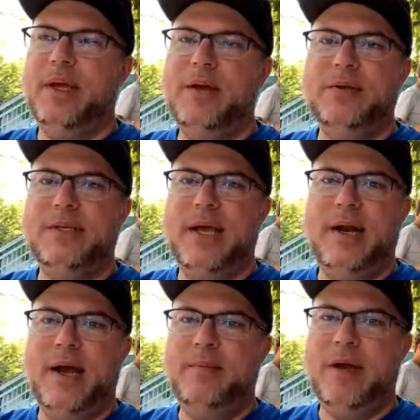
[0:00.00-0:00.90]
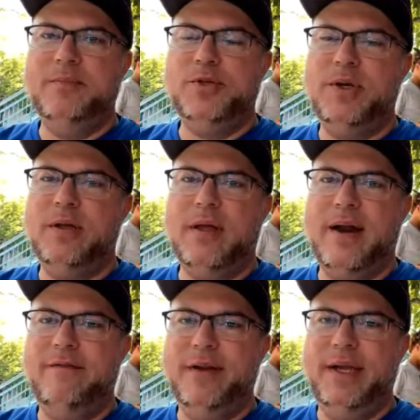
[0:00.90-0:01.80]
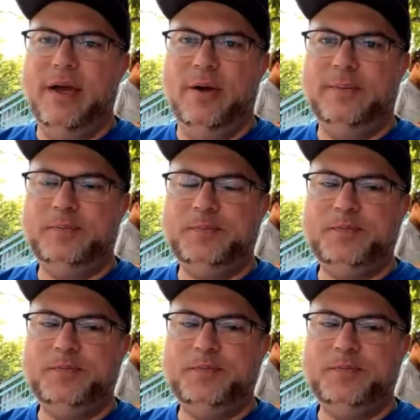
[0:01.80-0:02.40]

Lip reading: like I was saying, I'm shooting a lot of video,